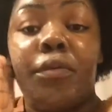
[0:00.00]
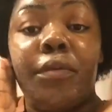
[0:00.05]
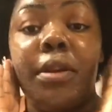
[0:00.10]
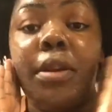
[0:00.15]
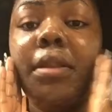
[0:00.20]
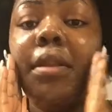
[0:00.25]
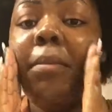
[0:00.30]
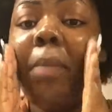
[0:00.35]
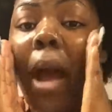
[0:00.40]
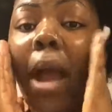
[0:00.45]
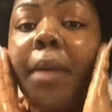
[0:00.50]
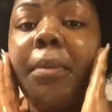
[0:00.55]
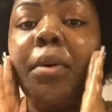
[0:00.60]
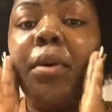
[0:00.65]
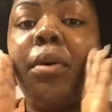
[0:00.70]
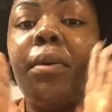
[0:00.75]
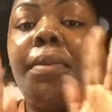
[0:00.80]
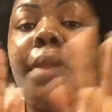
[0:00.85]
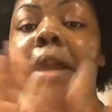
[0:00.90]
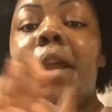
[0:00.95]
read the
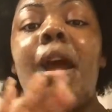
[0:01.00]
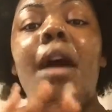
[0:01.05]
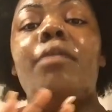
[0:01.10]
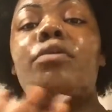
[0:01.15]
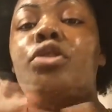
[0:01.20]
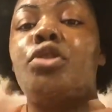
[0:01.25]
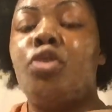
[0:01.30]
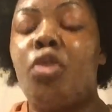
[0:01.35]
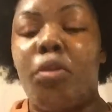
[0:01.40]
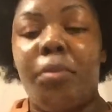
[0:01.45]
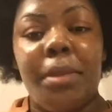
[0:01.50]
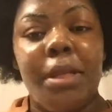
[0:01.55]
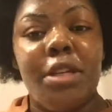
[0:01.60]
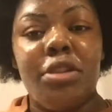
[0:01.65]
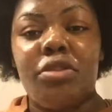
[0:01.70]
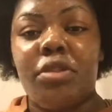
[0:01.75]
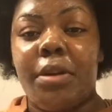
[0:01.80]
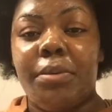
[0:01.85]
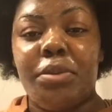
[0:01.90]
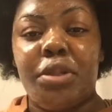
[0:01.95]
Bible. They have so
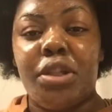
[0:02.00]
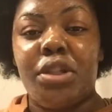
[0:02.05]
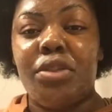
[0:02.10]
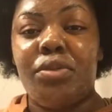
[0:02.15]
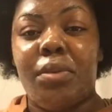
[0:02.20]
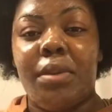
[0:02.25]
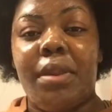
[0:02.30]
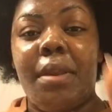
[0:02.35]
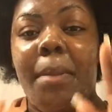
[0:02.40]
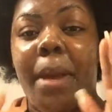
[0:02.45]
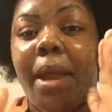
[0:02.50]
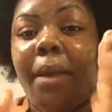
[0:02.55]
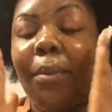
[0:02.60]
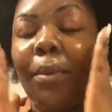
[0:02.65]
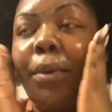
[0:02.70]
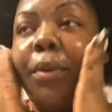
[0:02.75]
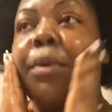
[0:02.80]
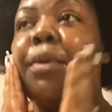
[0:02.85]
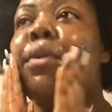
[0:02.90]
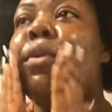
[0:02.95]
many scriptures on the
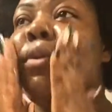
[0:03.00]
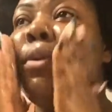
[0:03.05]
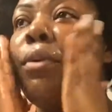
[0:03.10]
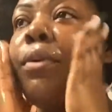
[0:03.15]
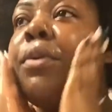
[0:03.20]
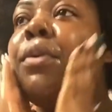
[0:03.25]
Bible